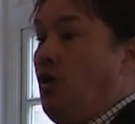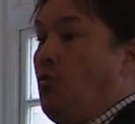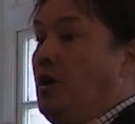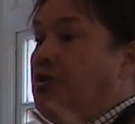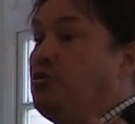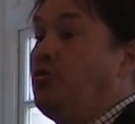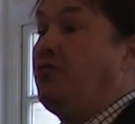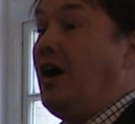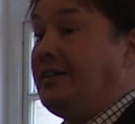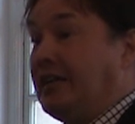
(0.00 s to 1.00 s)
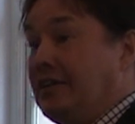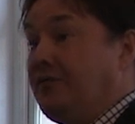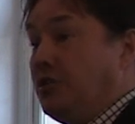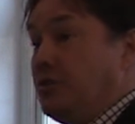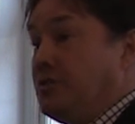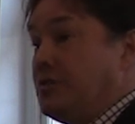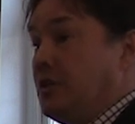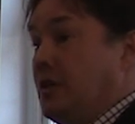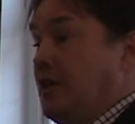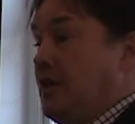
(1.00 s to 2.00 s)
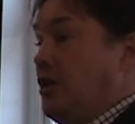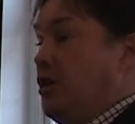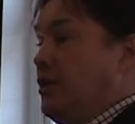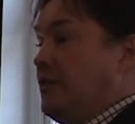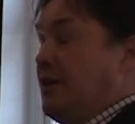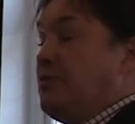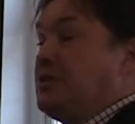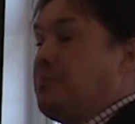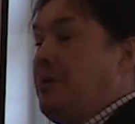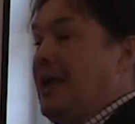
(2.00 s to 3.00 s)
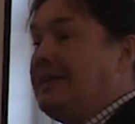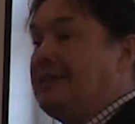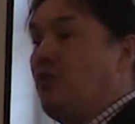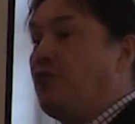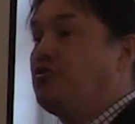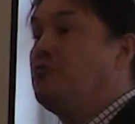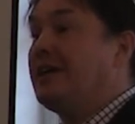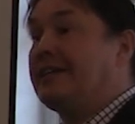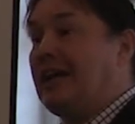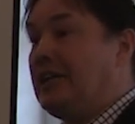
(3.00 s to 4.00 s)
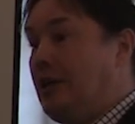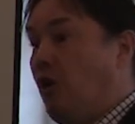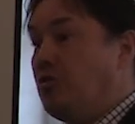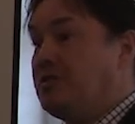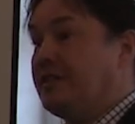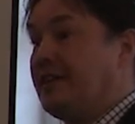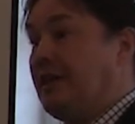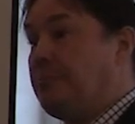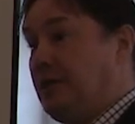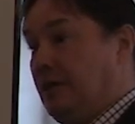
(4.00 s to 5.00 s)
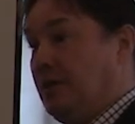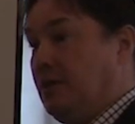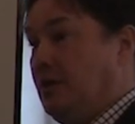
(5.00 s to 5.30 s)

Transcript: When you do finite difference, there is plenty of numerical noise that can appear.